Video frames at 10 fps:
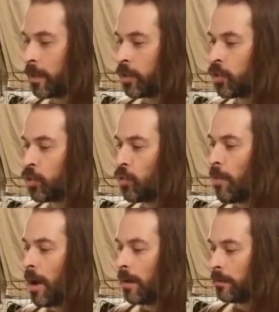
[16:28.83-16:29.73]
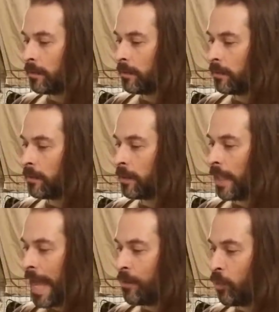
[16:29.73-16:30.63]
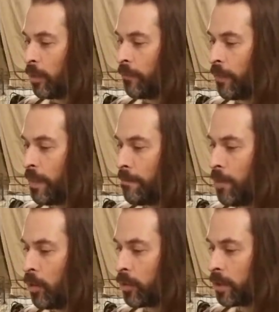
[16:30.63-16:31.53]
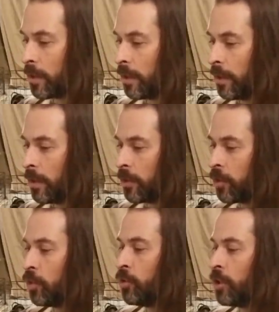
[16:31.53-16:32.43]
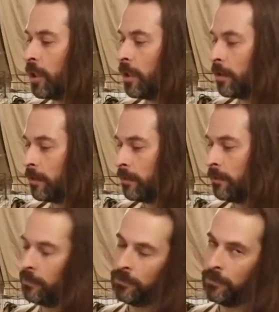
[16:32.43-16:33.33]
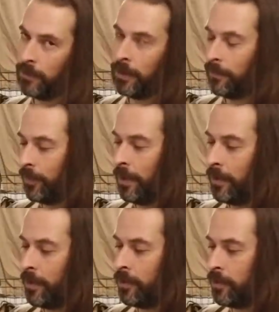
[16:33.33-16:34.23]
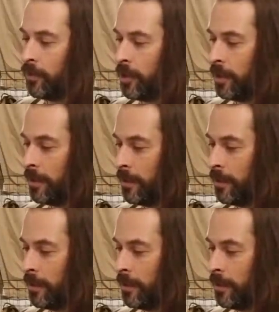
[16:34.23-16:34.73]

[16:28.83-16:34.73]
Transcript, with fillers: Summa, the Latin word for the most. Sushi. We all know sushi.